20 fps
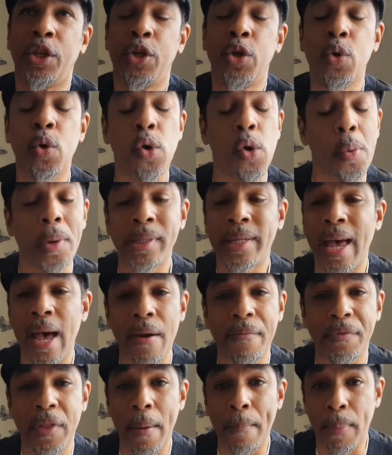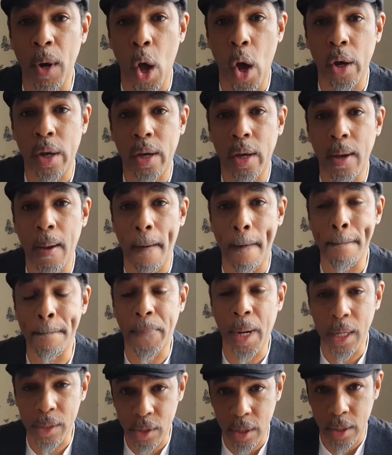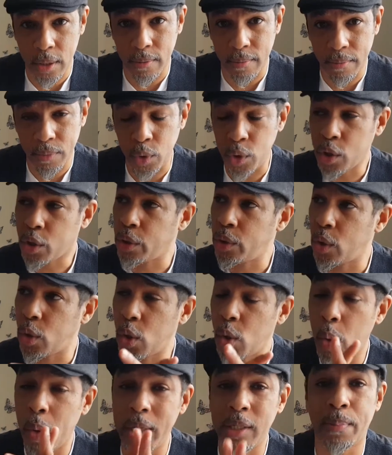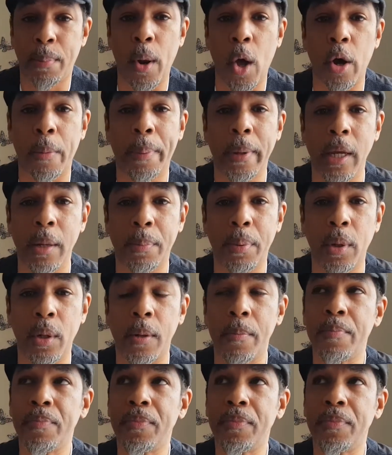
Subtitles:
you always have the block button. You can always block people.